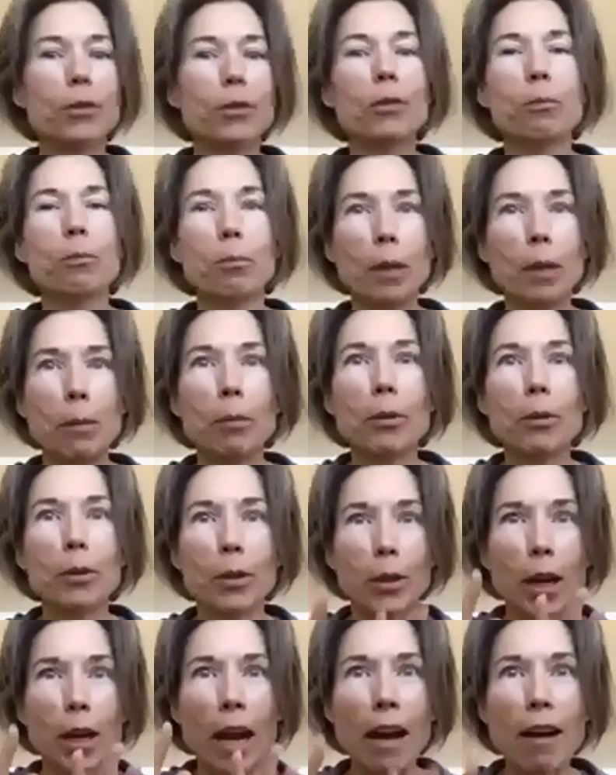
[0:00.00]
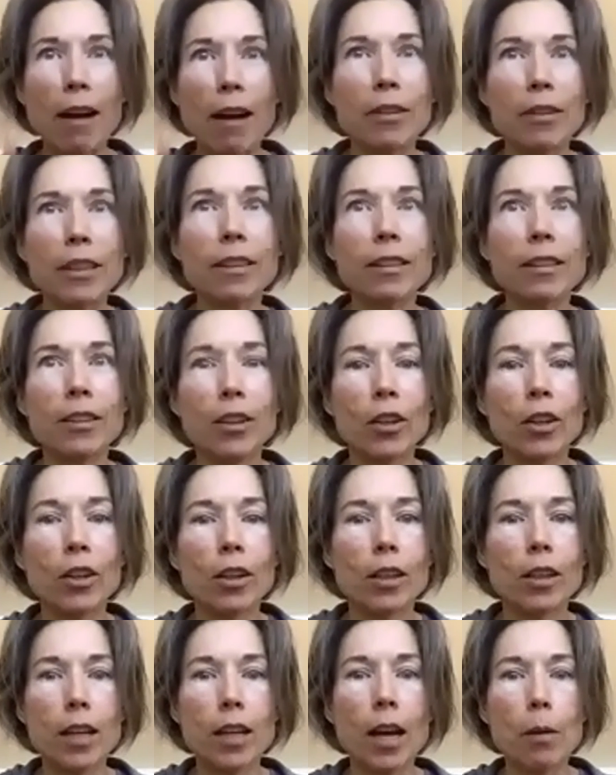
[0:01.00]
people are having a
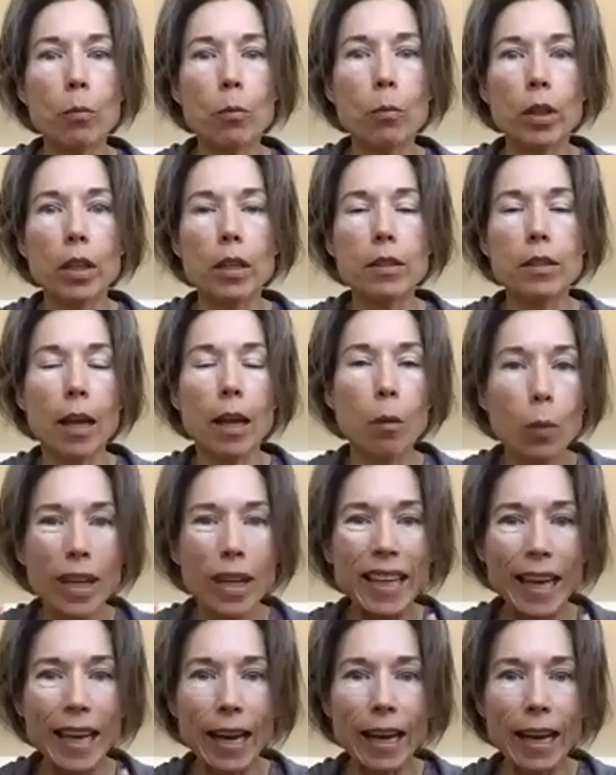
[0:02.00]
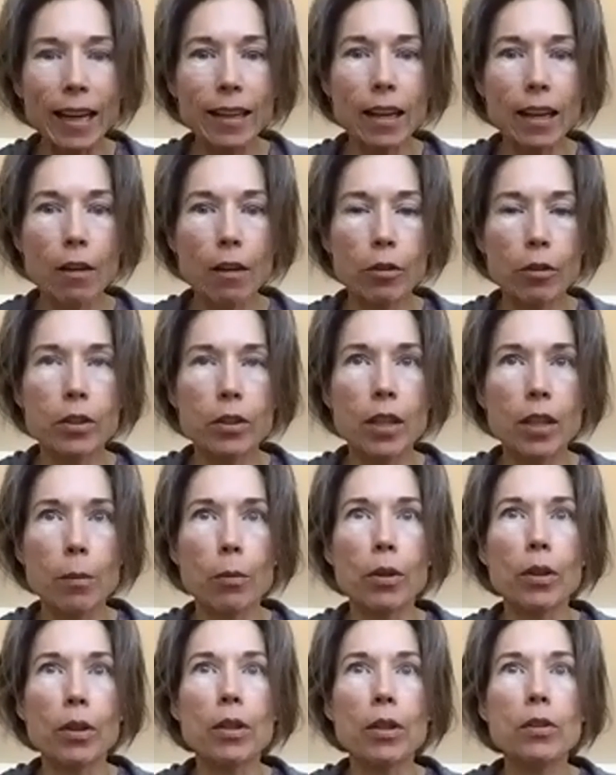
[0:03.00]
good time with this, and we can have a good time
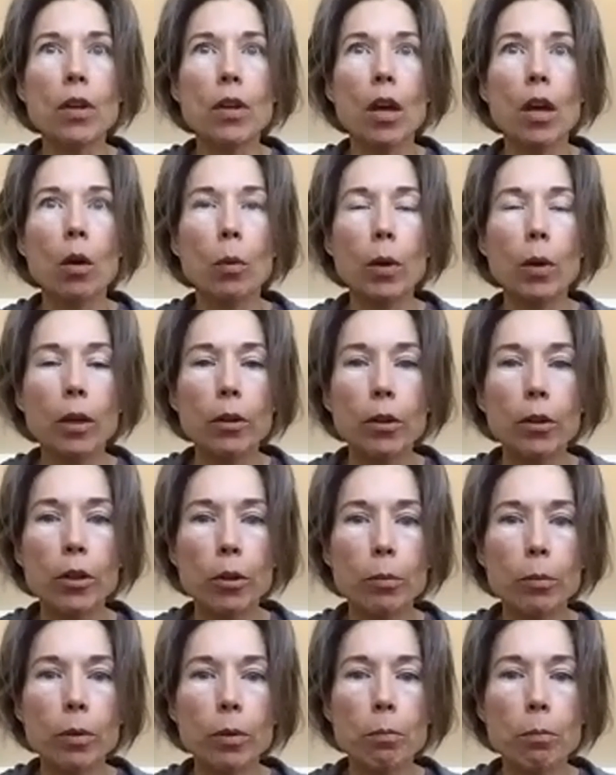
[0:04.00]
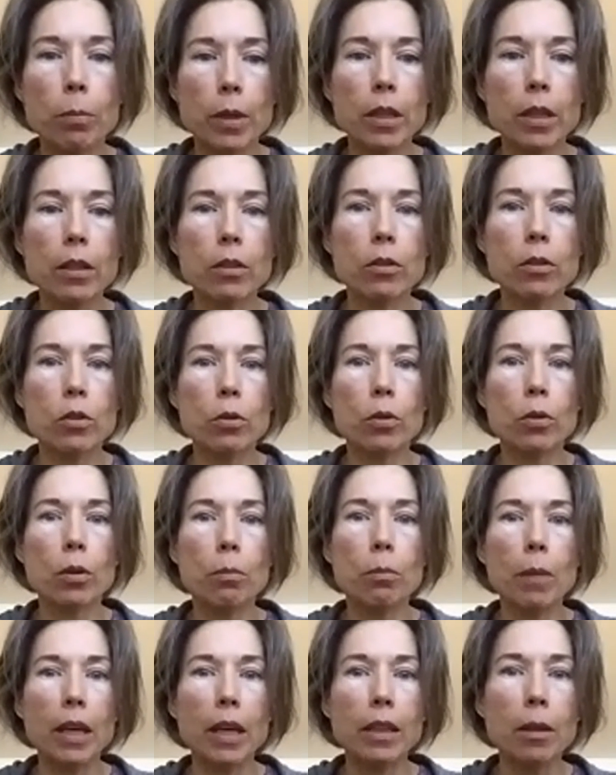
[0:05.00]
with this. We are human beings who can
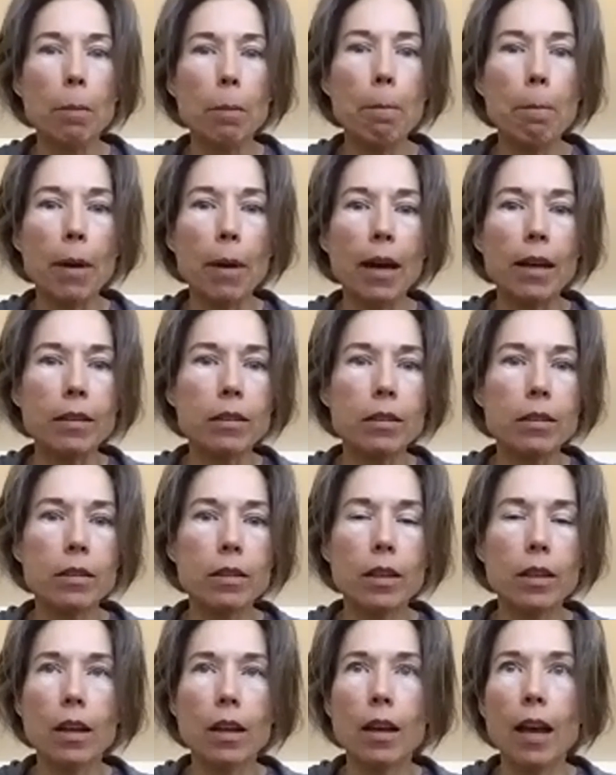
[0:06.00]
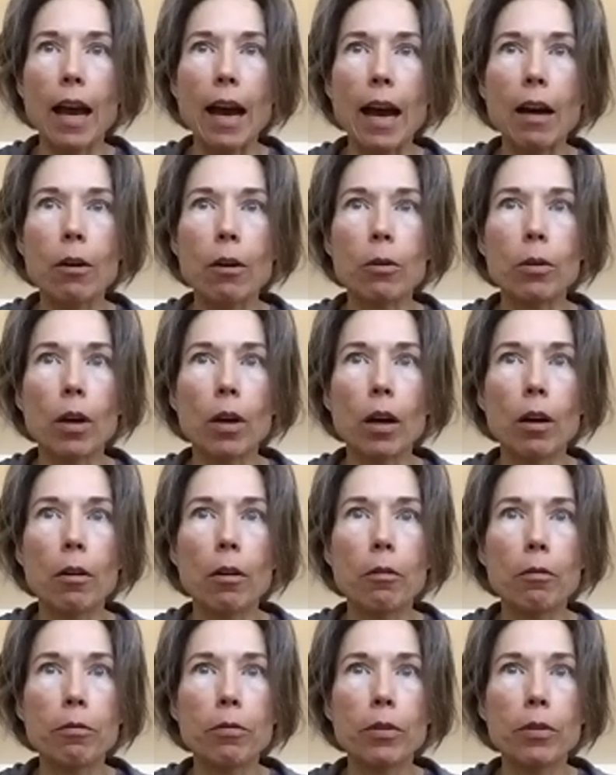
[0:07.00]
make the best out
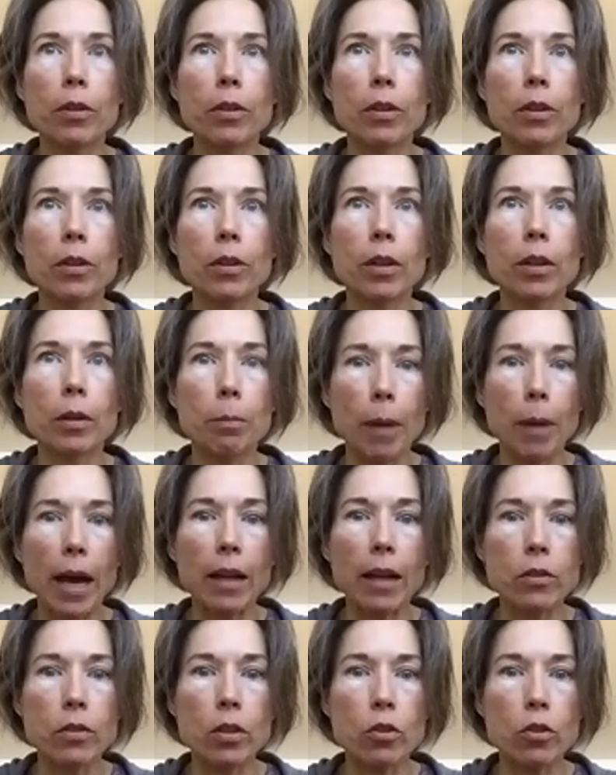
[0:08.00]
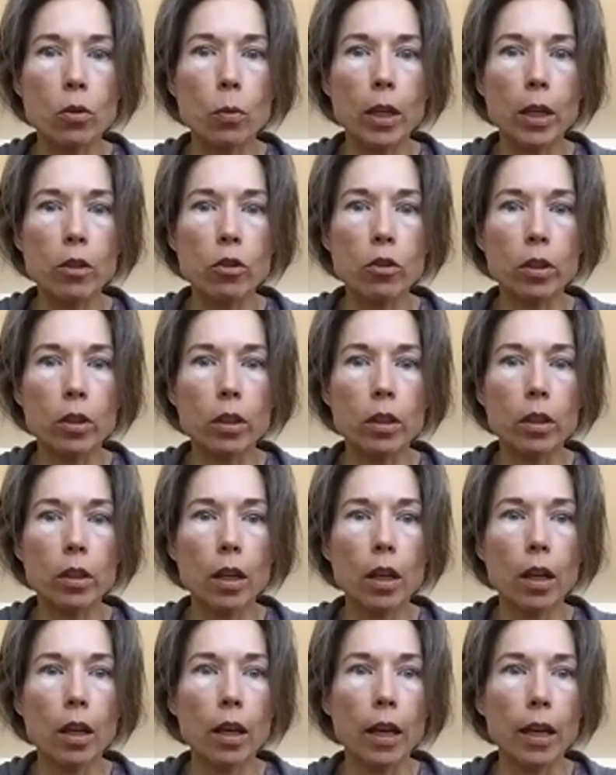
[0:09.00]
of a bad situation.
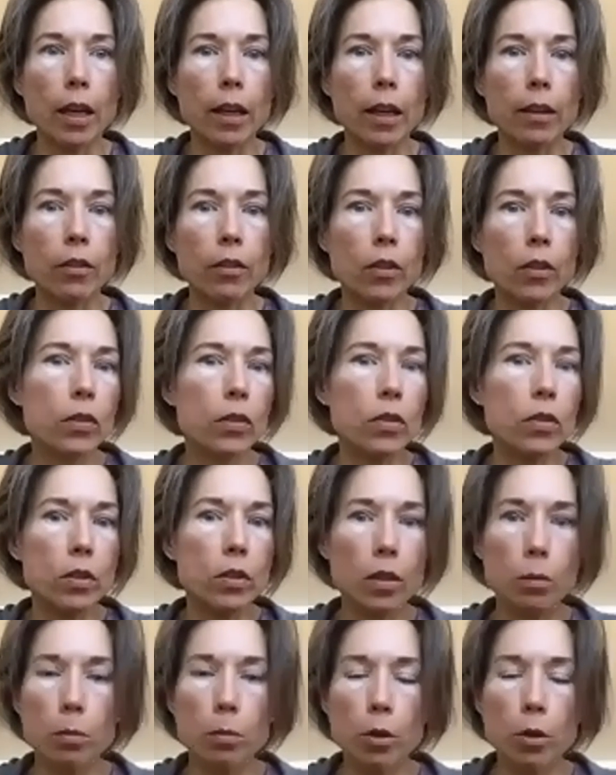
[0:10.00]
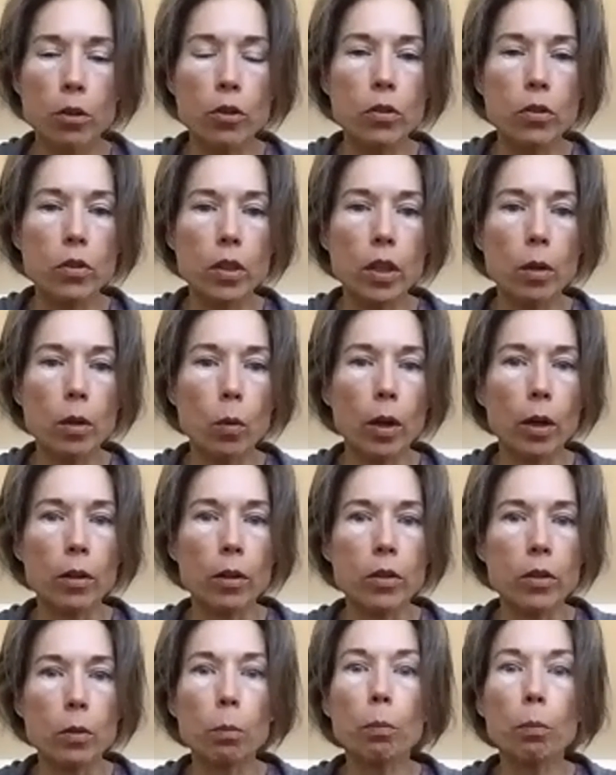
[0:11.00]
And this is an emergency where
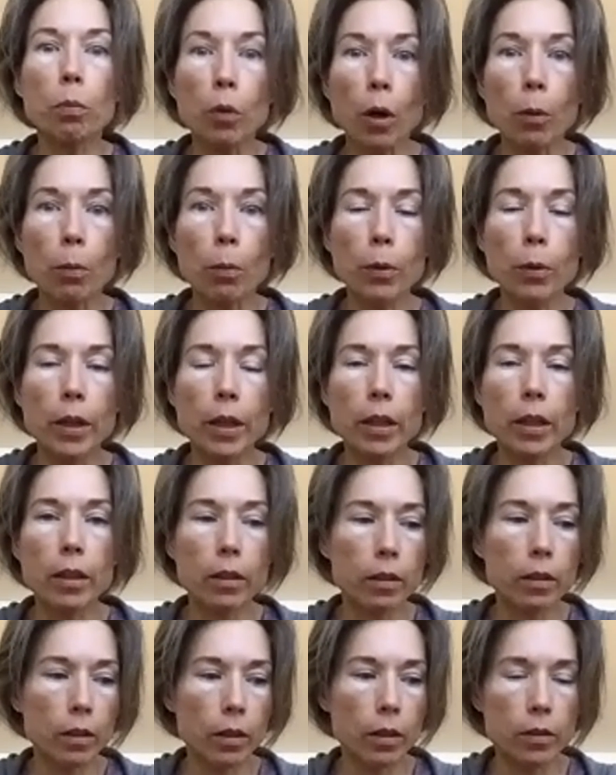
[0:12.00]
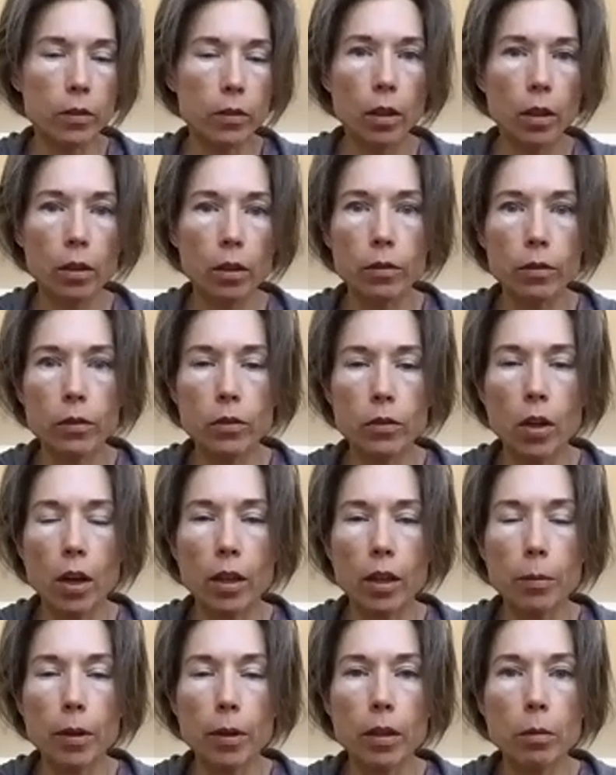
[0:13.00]
it's appropriate, as I'll talk
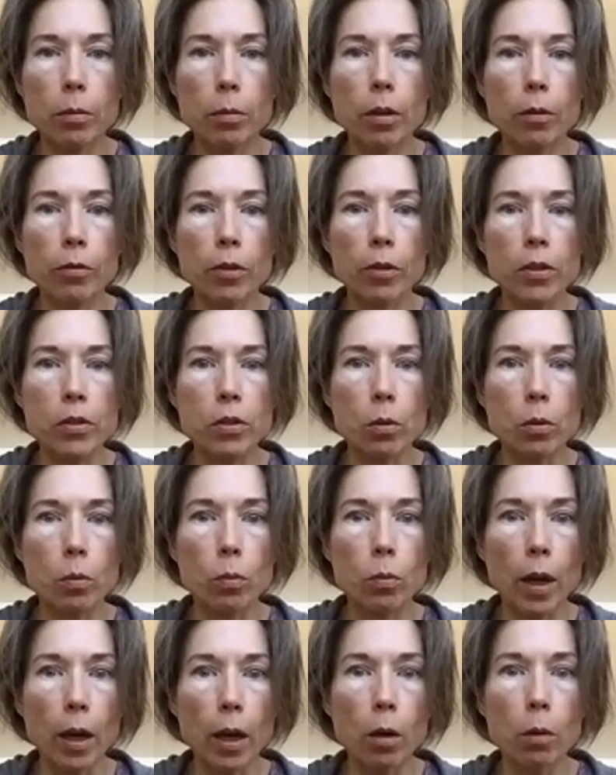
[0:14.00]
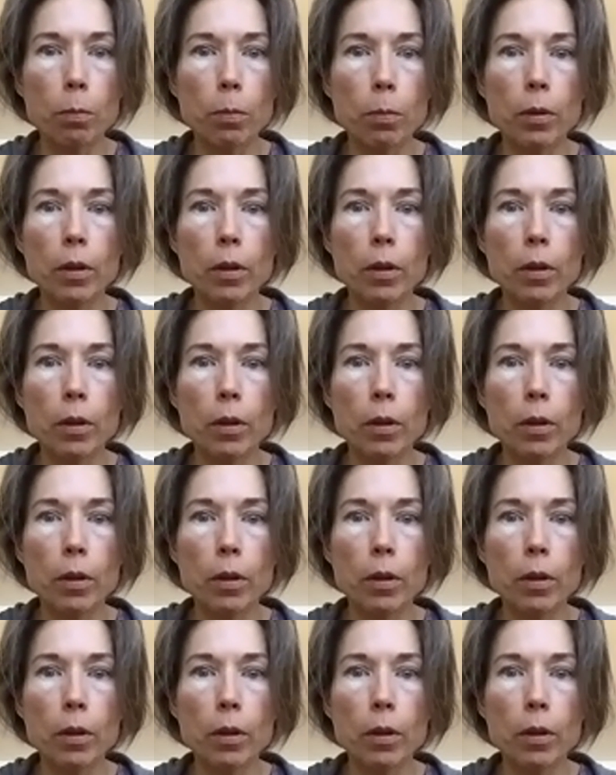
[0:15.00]
about in a minute, for us to help